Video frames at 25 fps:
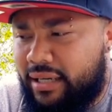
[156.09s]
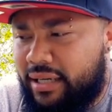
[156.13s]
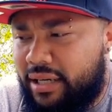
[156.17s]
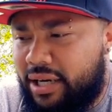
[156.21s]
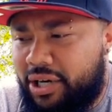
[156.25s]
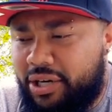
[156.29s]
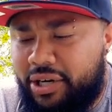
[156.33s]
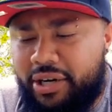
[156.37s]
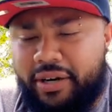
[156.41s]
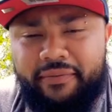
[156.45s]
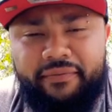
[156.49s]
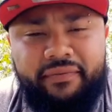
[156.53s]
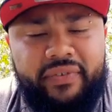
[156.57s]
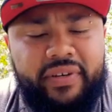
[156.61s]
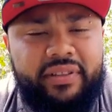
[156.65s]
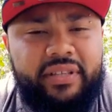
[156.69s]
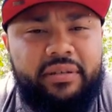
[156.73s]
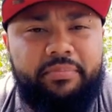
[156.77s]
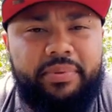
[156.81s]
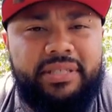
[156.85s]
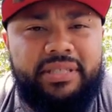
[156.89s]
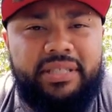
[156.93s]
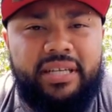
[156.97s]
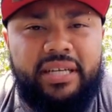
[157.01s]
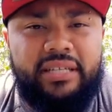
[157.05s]

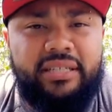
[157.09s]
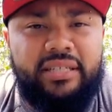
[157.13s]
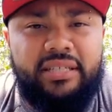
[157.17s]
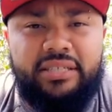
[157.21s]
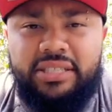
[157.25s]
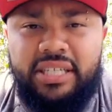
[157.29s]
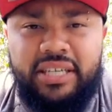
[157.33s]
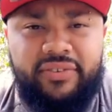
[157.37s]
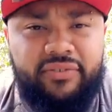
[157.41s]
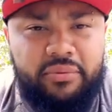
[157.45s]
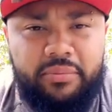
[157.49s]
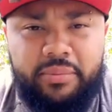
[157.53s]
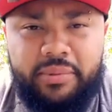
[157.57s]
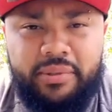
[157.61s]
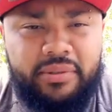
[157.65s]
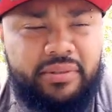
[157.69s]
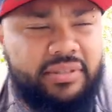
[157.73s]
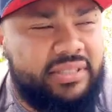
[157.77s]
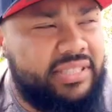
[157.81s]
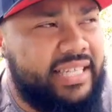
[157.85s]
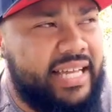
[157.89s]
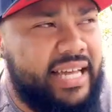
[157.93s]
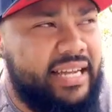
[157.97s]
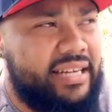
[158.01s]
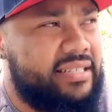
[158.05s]
150% achievable
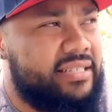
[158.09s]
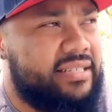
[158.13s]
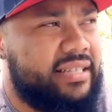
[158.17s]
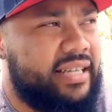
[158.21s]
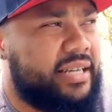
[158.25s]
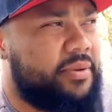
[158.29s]
status?